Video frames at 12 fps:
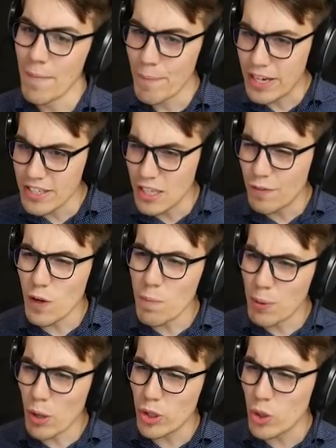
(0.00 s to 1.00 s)
Because if you
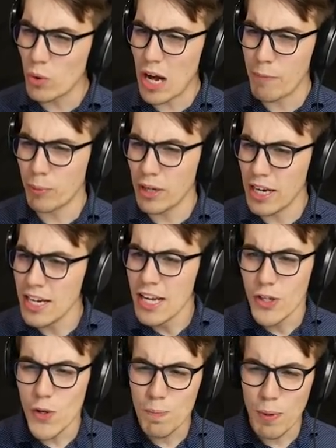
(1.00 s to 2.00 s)
both cooperate,
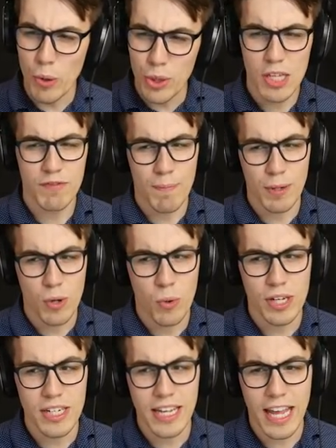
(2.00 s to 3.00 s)
you both give up a
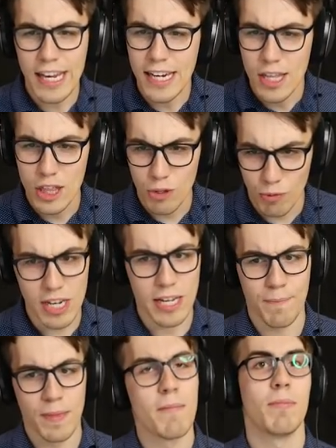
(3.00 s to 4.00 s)
coin to gain
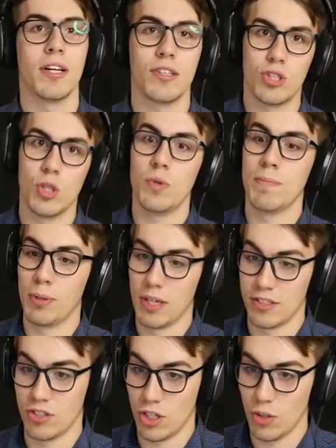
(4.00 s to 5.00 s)
three plus two and
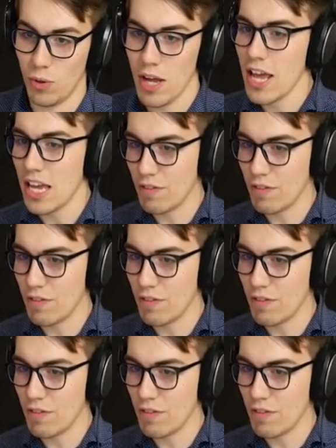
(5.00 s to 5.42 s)
plus two.